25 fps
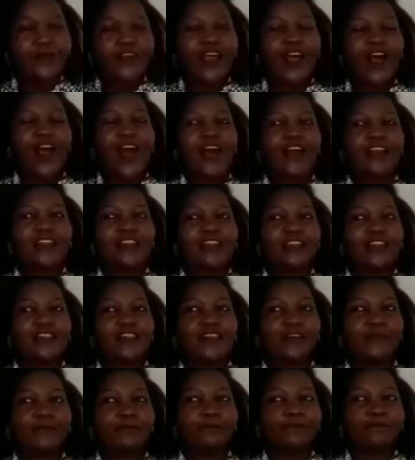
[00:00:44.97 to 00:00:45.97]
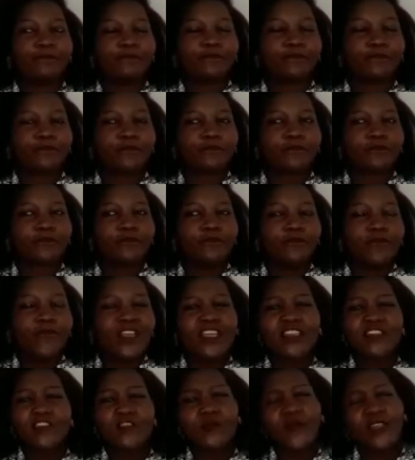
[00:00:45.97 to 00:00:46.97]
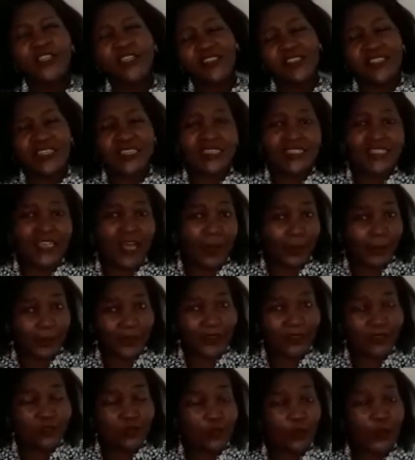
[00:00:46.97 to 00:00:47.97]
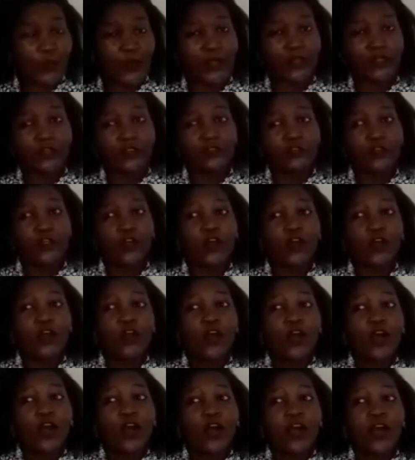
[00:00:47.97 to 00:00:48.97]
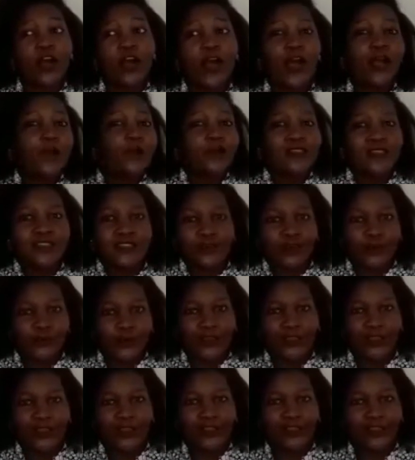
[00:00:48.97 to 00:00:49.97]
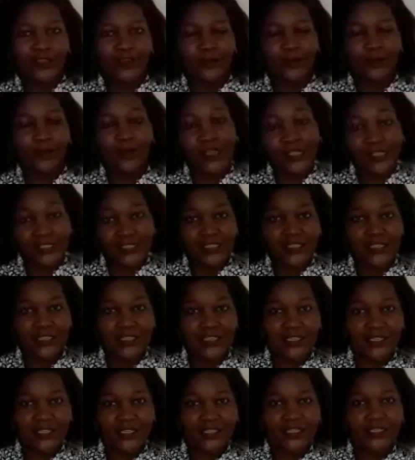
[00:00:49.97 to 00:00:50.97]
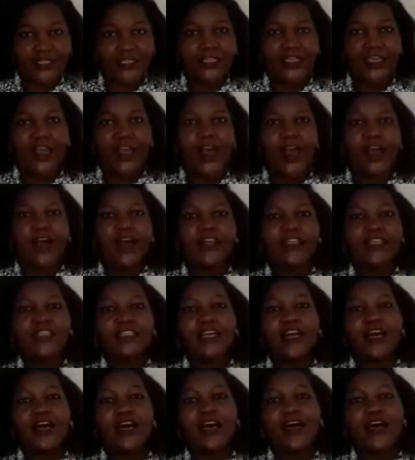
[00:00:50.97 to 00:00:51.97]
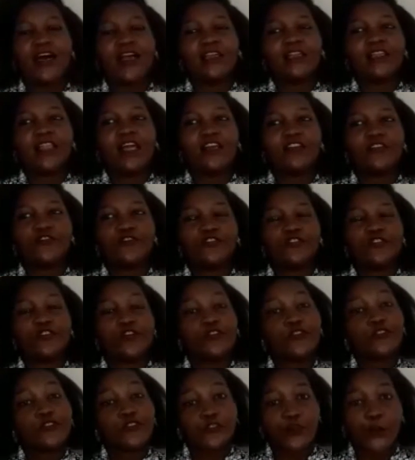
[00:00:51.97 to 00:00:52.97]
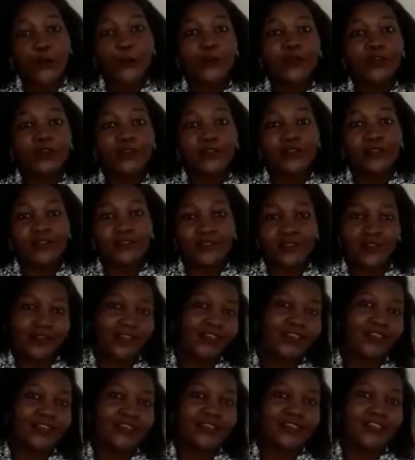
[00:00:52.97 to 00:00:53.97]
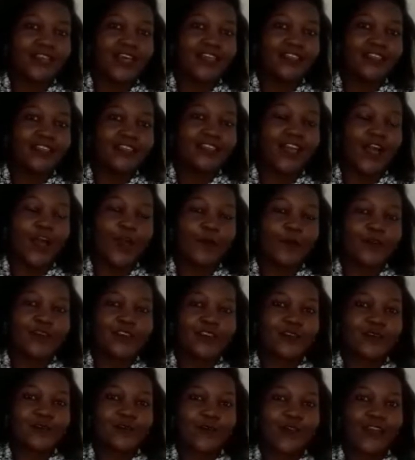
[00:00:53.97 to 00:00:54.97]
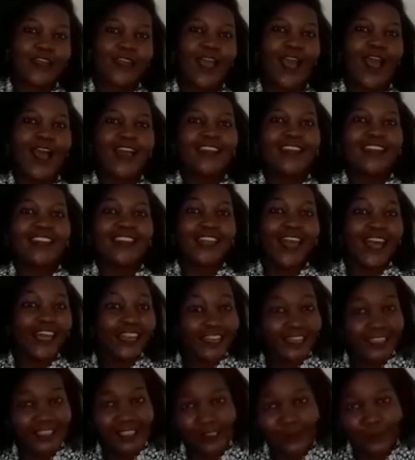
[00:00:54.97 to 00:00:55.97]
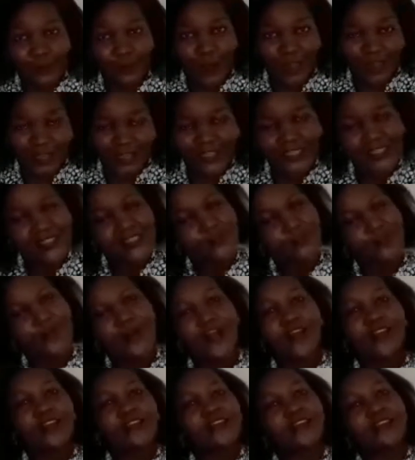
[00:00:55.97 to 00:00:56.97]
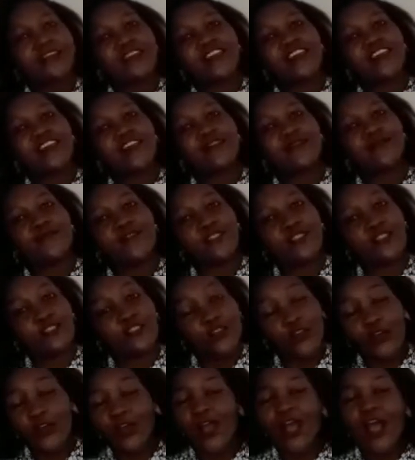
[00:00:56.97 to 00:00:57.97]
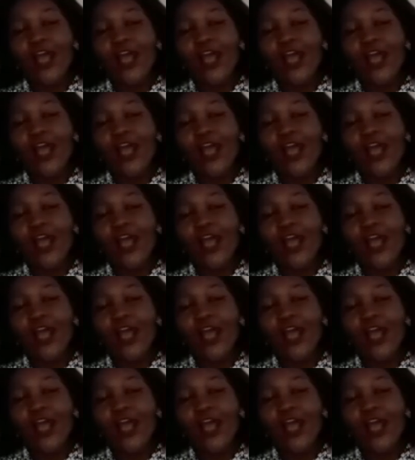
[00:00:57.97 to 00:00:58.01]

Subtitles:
And so many things happened while I was away personally, and I learned so many things as I was away, and that is what inspired today's video.